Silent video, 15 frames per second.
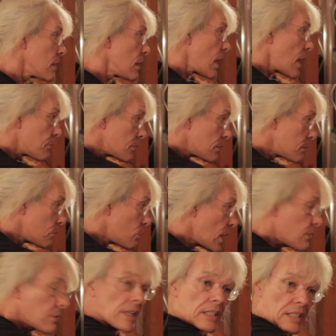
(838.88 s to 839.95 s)
half a
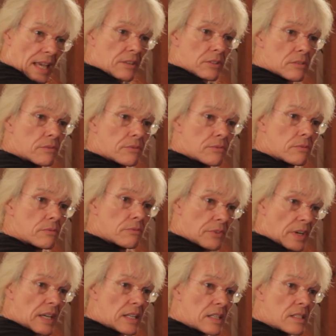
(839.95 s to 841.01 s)
wavelength out of
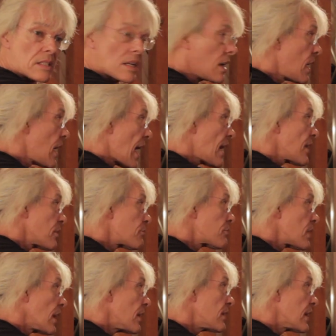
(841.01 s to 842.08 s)
phase at the
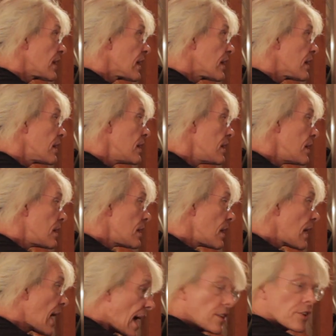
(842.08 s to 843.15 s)
front here
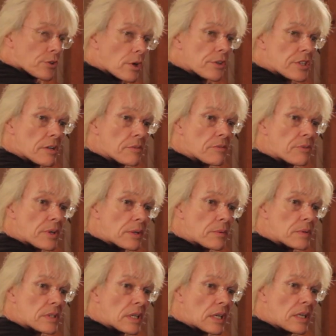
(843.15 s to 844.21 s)
at the crossover
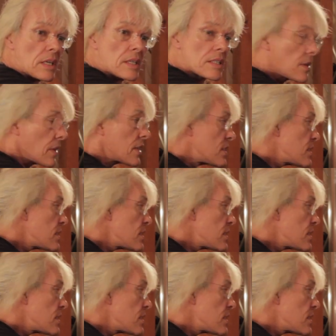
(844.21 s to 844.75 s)
frequency. So there's